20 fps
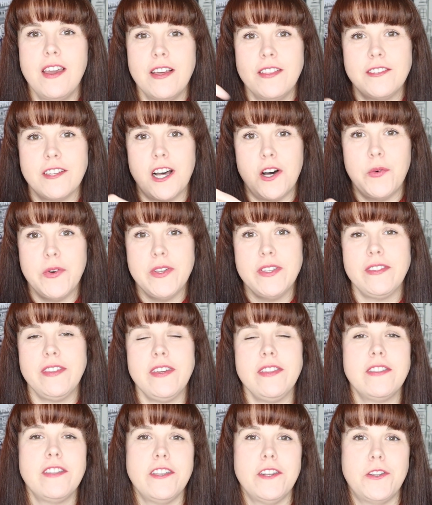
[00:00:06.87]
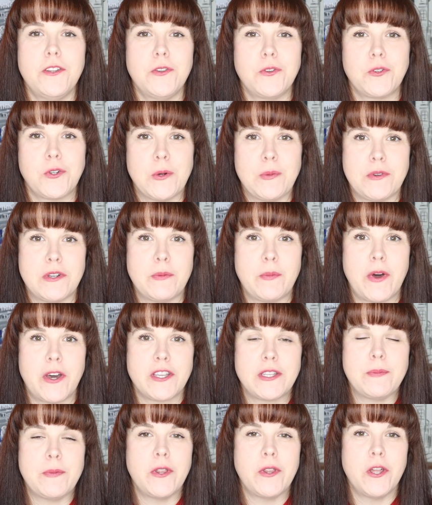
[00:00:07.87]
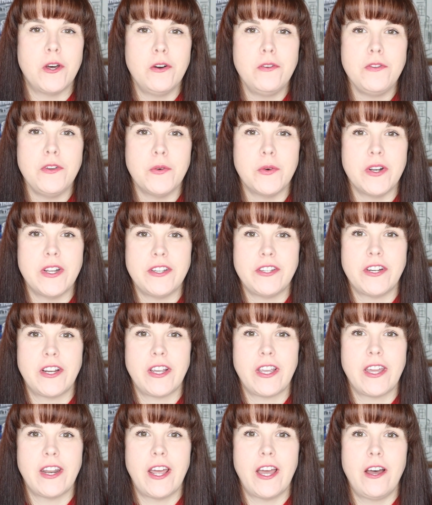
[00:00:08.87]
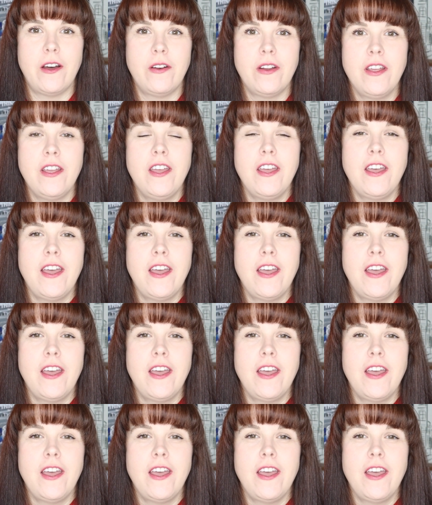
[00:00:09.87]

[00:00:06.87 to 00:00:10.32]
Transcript: It's always linked in the description box below if you want to check it out.